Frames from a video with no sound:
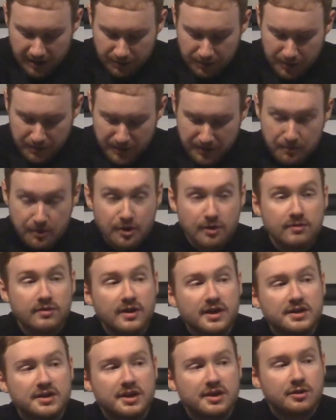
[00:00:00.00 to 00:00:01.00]
When we were
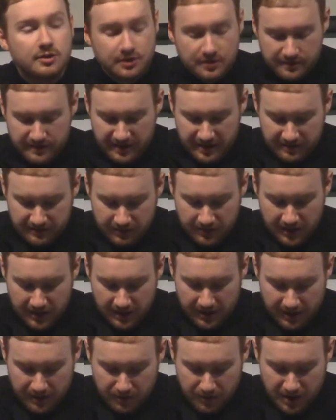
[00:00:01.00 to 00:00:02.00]
over at the Old Faithful
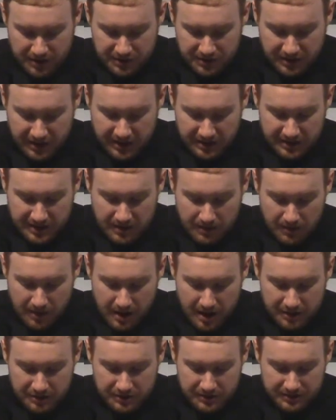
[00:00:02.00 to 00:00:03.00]
area watching it, there were
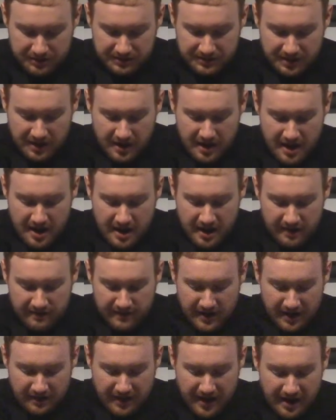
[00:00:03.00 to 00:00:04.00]
hundreds,
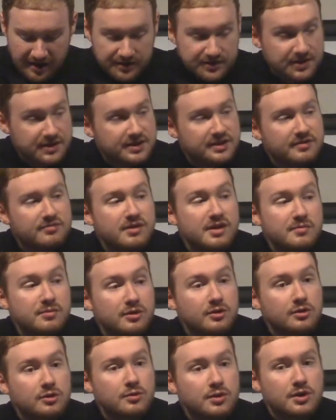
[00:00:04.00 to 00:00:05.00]
if not thousands of
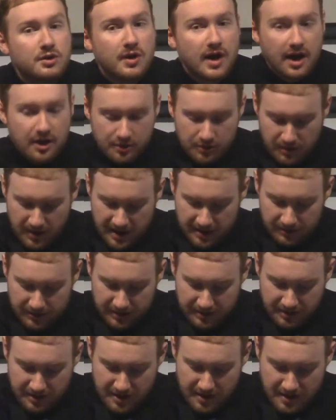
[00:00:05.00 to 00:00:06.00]
people who would crowd around
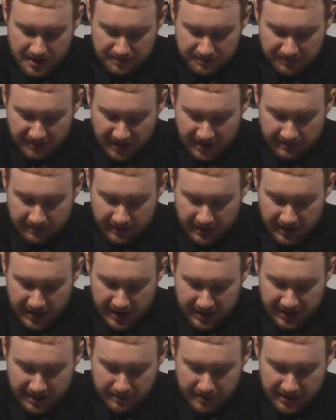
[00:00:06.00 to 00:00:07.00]
it every
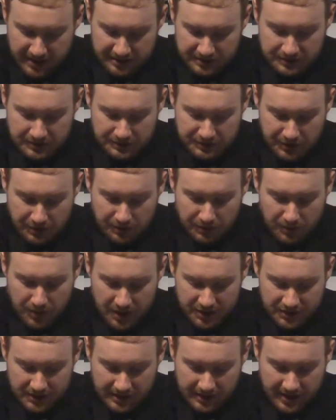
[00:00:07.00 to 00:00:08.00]
90 minutes or so to
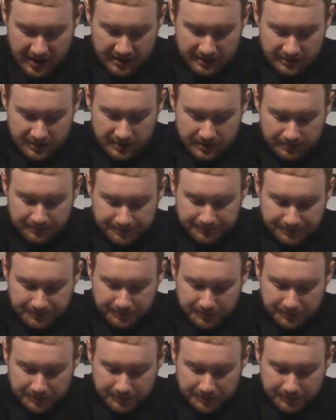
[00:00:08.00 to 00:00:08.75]
watch the geyser.